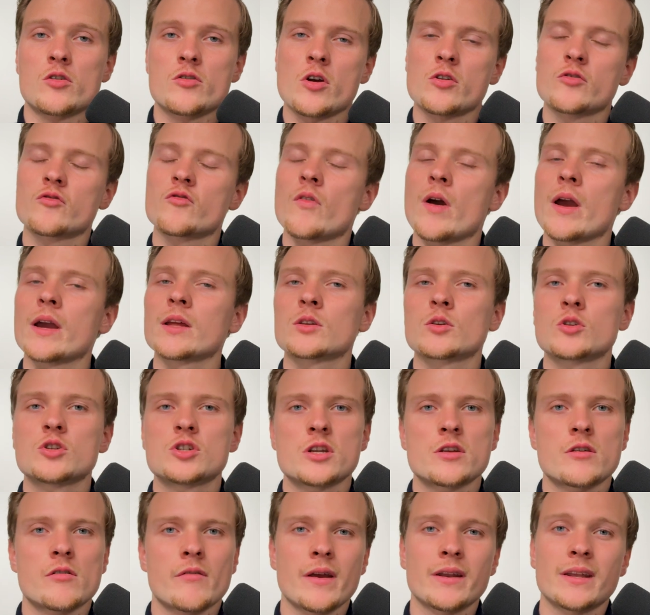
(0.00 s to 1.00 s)
not trying to
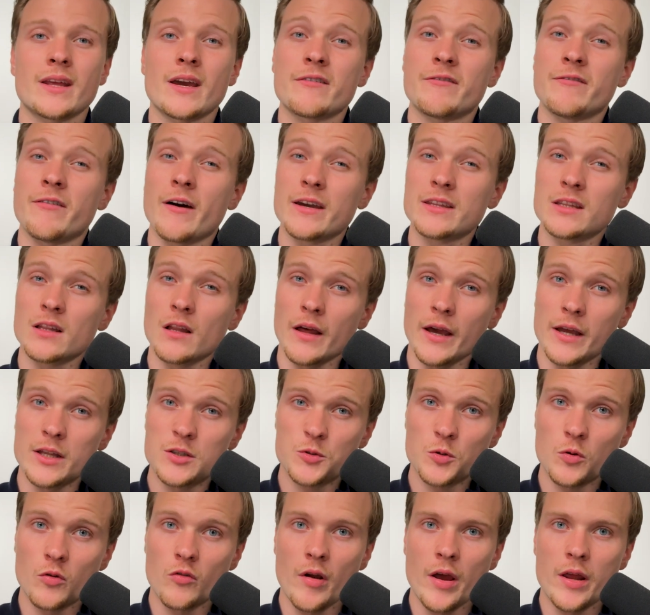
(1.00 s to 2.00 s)
generate a final
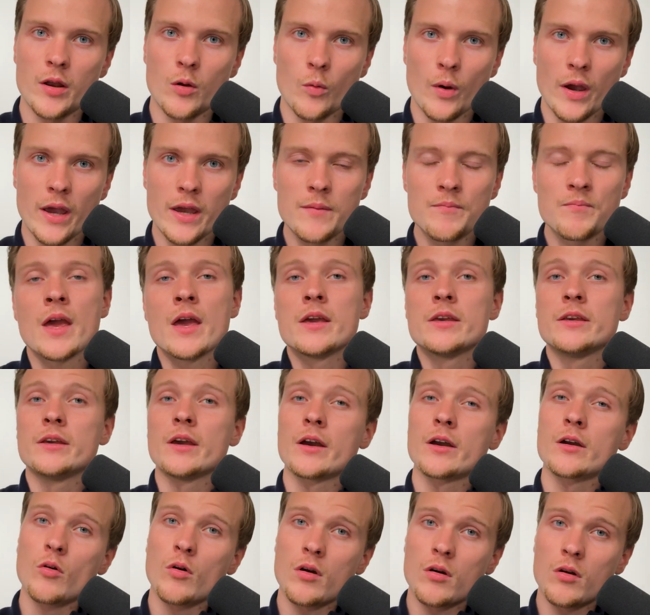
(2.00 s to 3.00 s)
answer right away,
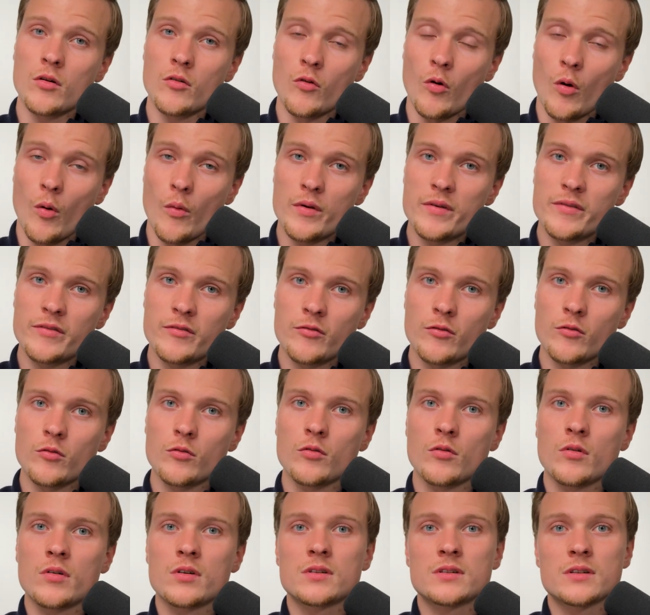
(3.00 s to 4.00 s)
you're growing
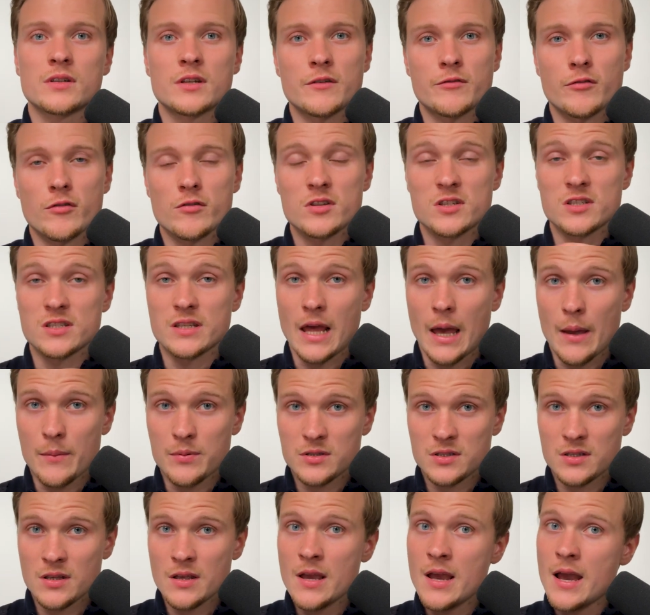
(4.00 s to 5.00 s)
through different
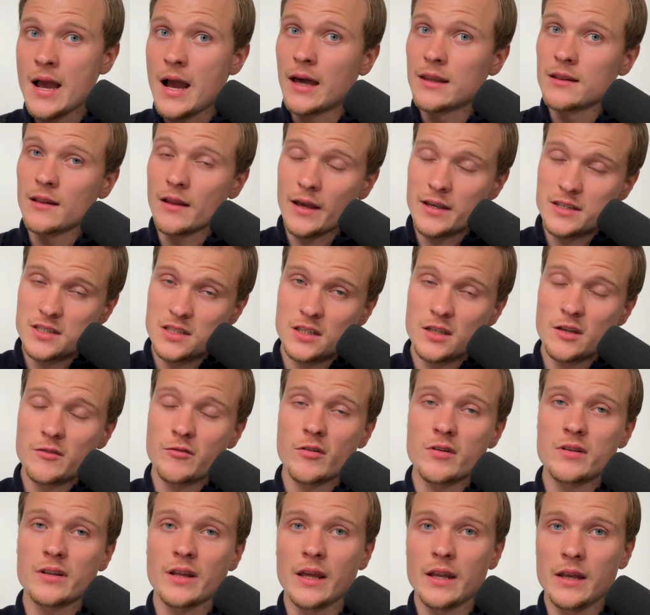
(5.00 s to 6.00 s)
steps, analyzing
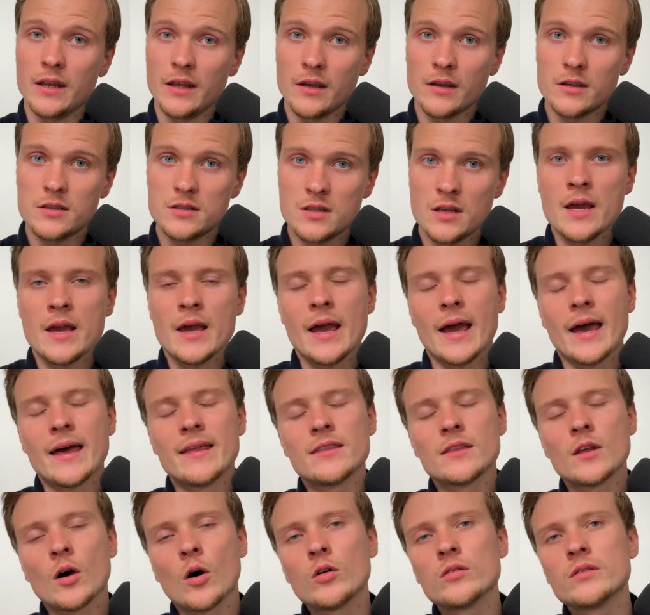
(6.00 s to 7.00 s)
different ideas,
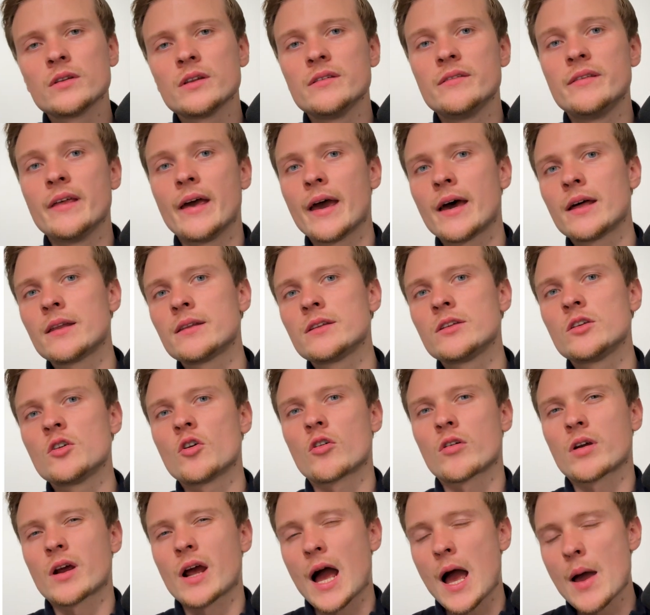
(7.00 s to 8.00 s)
and only then
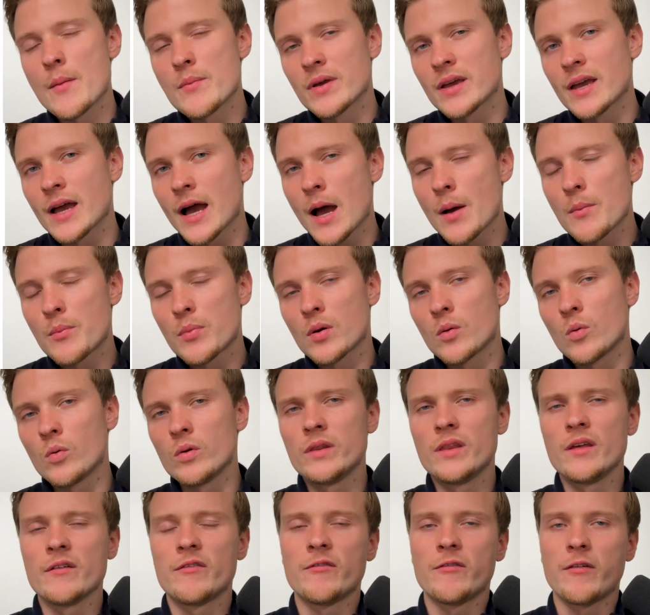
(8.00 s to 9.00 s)
you're coming up with
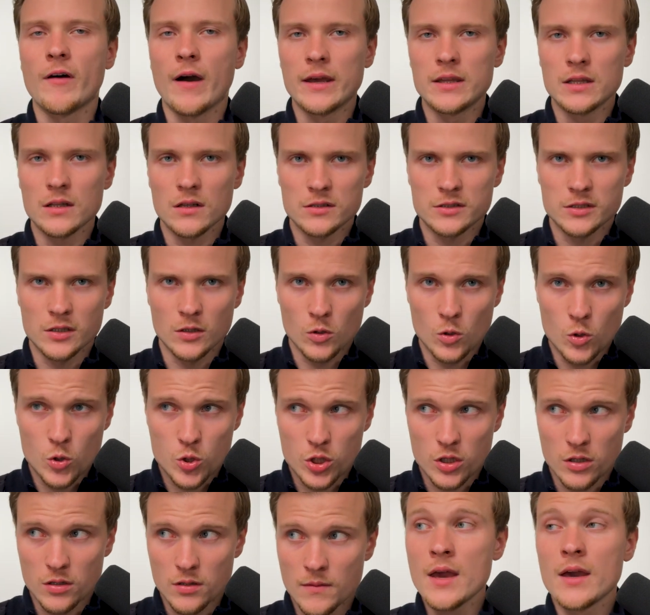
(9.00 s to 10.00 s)
the final
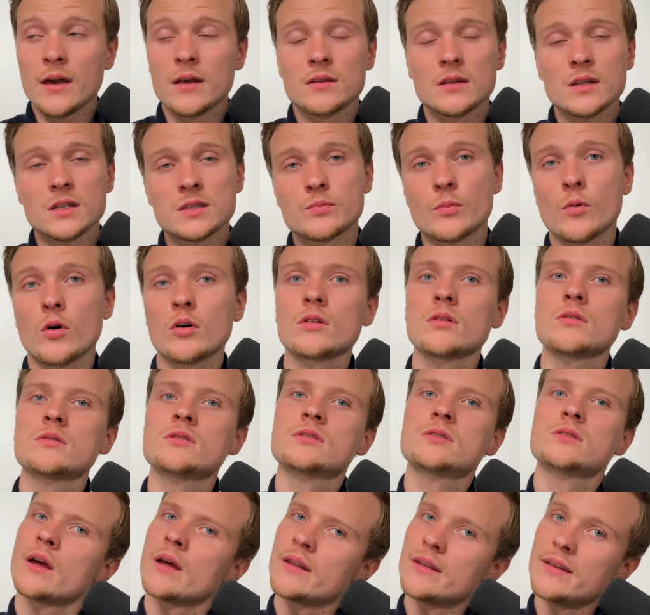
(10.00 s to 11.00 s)
solution. These
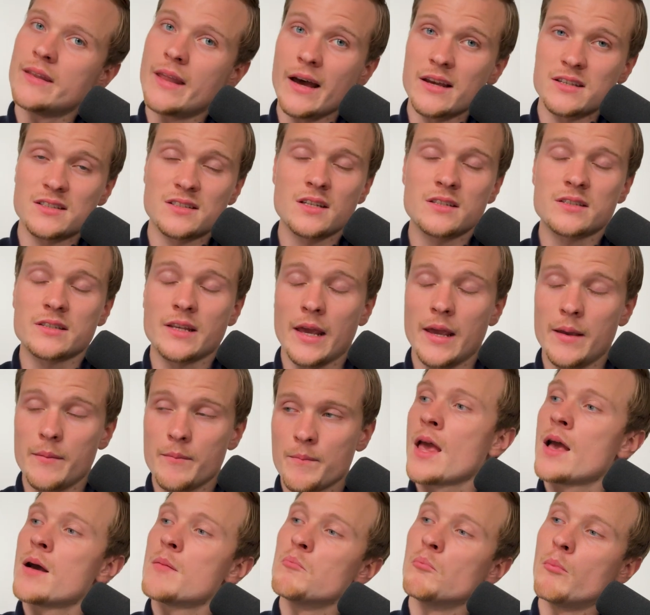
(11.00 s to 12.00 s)
models does the same
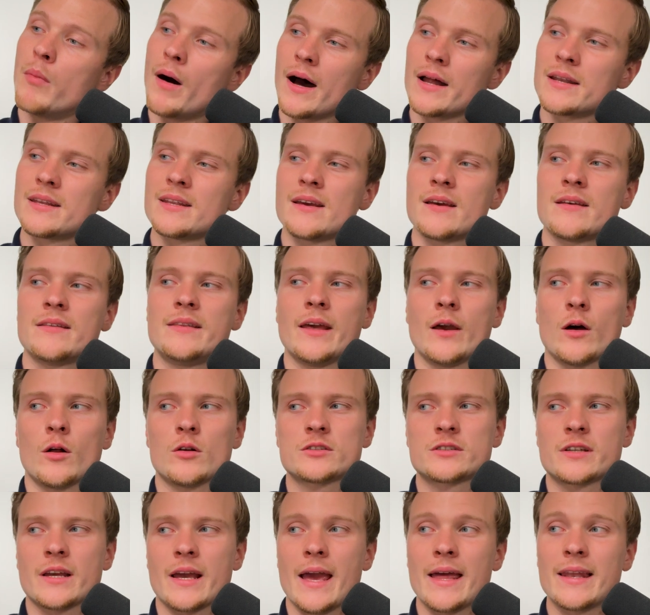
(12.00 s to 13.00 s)
but they
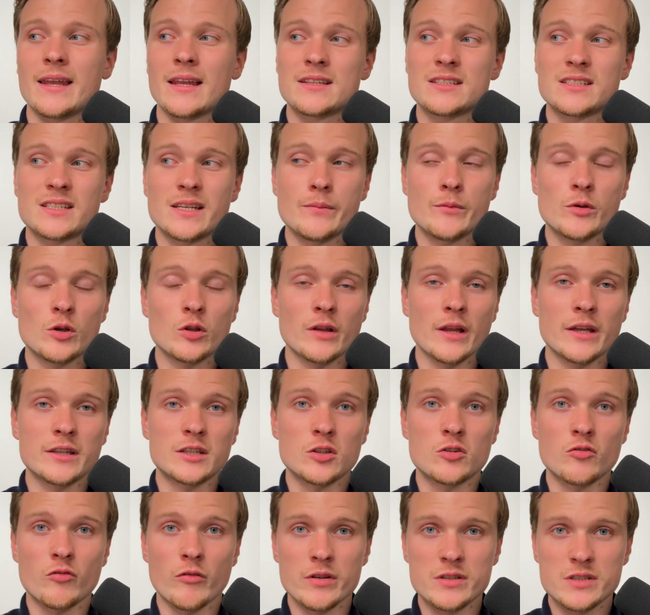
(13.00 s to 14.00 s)
also added
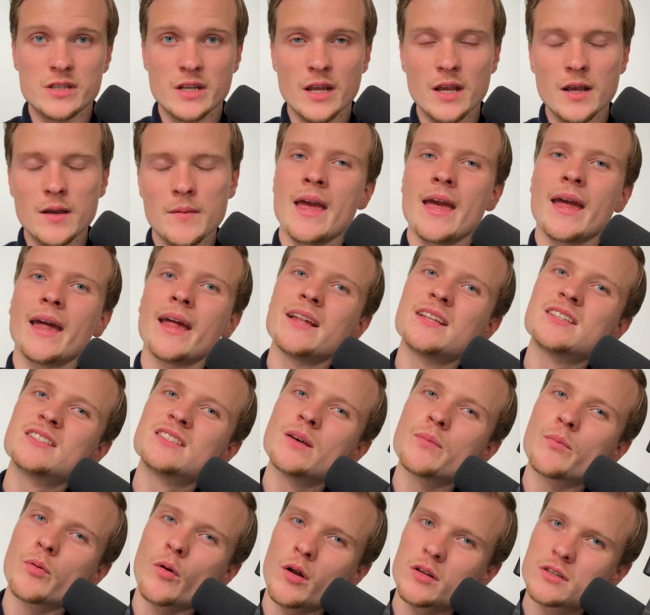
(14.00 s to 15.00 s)
simulated reasoning. It's the
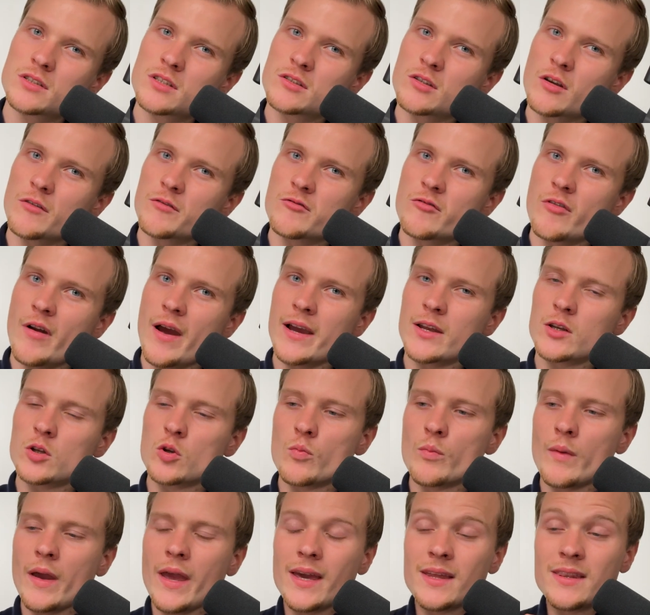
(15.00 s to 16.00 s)
process of trying to
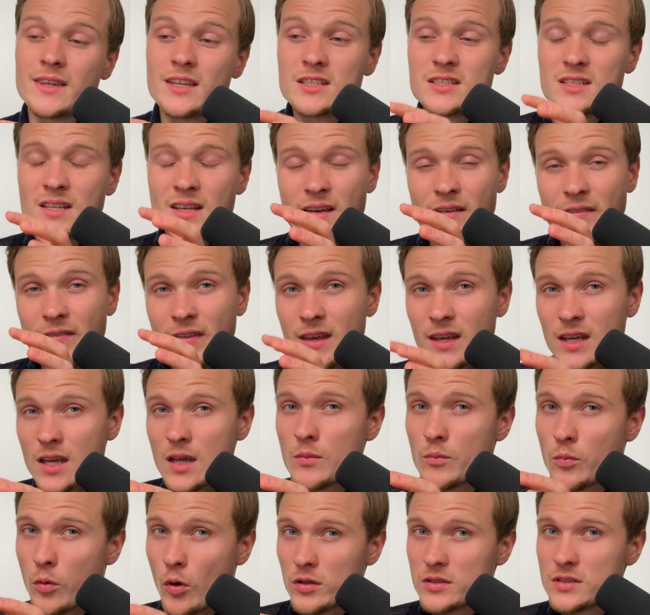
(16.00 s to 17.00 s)
make this thinking
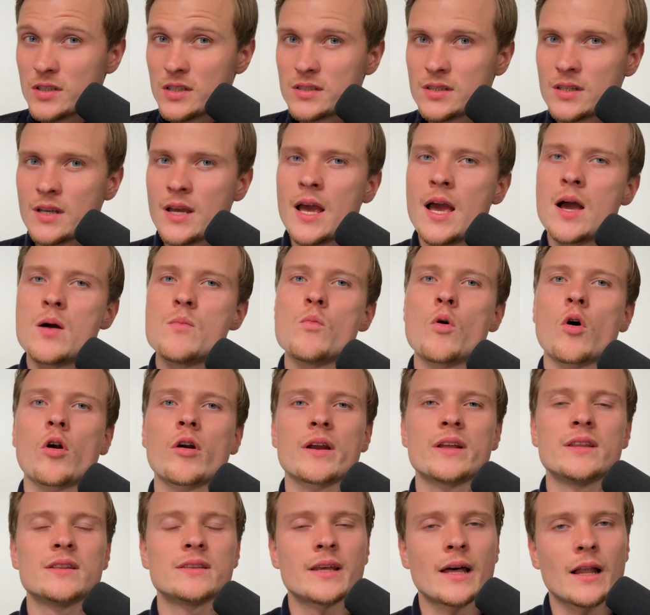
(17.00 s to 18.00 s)
process more
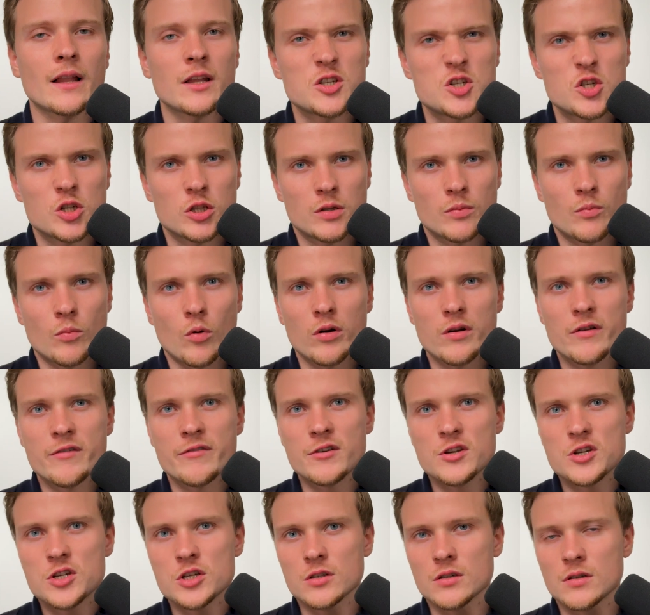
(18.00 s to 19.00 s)
intelligent, more
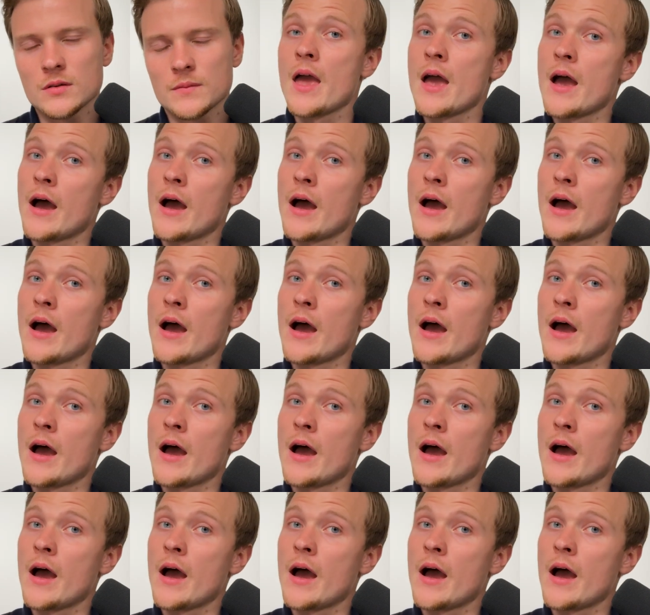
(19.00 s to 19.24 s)
efficient.